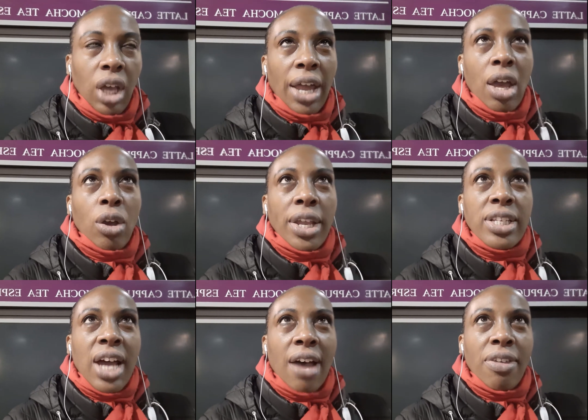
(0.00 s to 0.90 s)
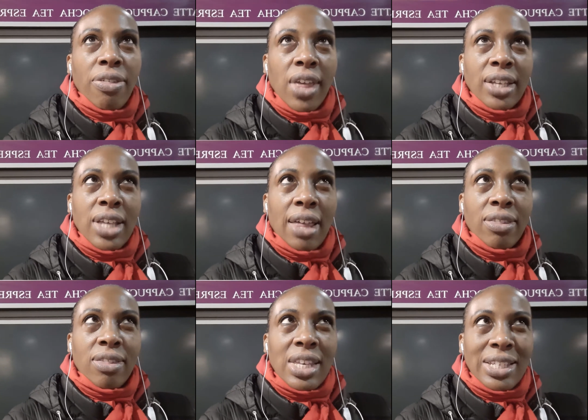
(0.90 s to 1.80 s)
I know going into other things at
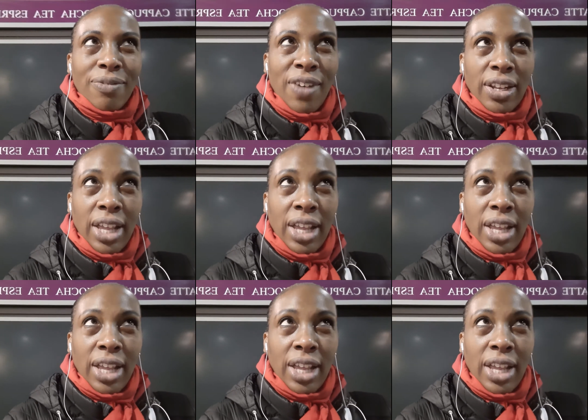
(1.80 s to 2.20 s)
this